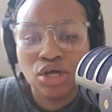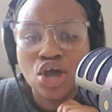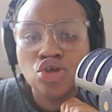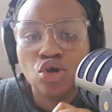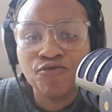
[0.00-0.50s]

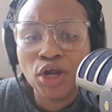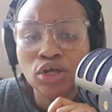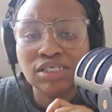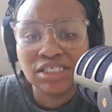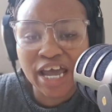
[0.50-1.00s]
you could follow
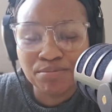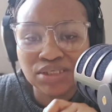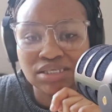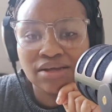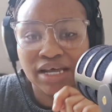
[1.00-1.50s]
the
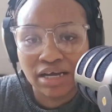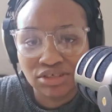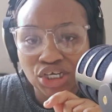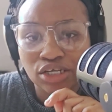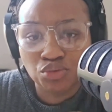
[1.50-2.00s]
steps that I've
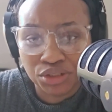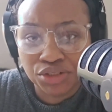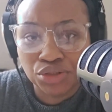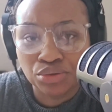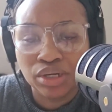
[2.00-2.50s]
shared with
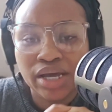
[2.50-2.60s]
you